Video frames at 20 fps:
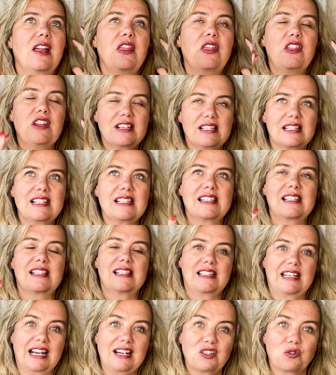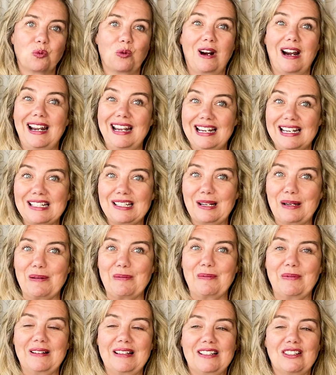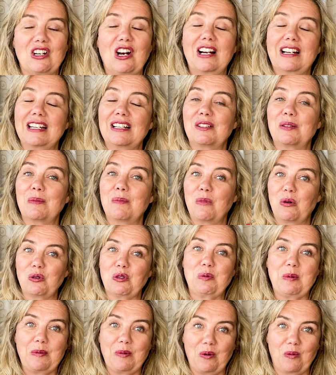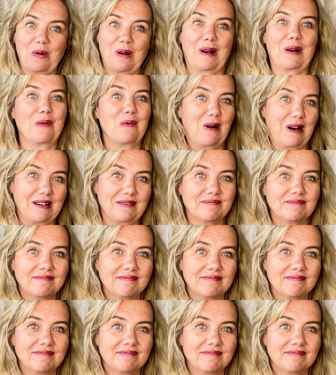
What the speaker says: this is the stage where I end up talking to most people one-on-one,